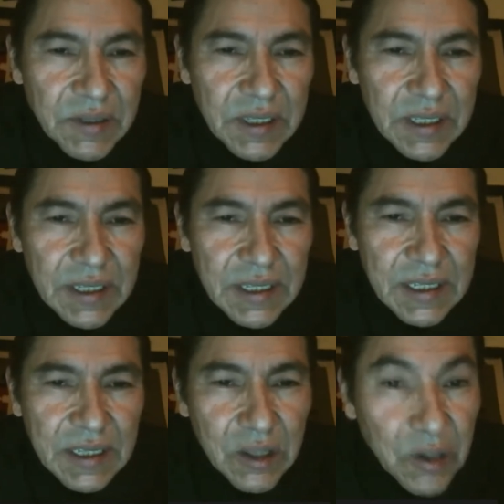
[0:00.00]
with
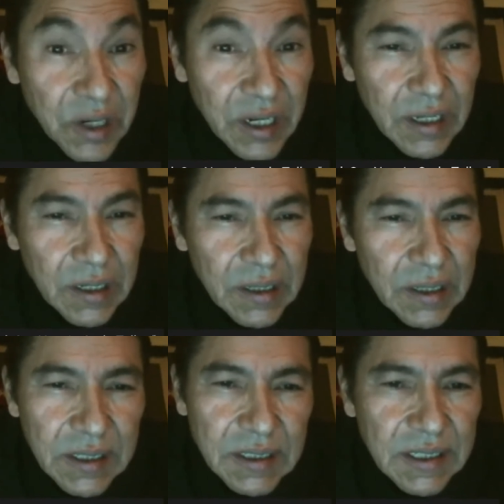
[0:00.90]
learning
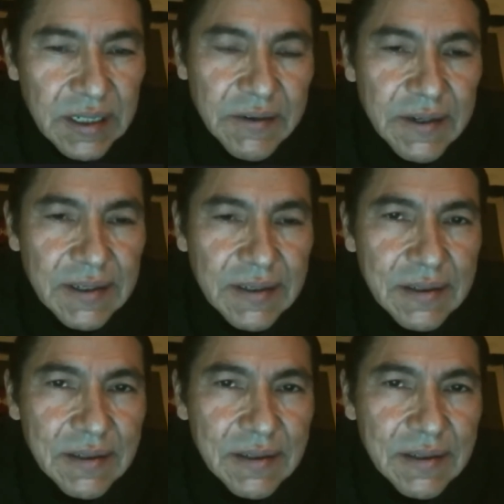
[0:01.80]
this secret.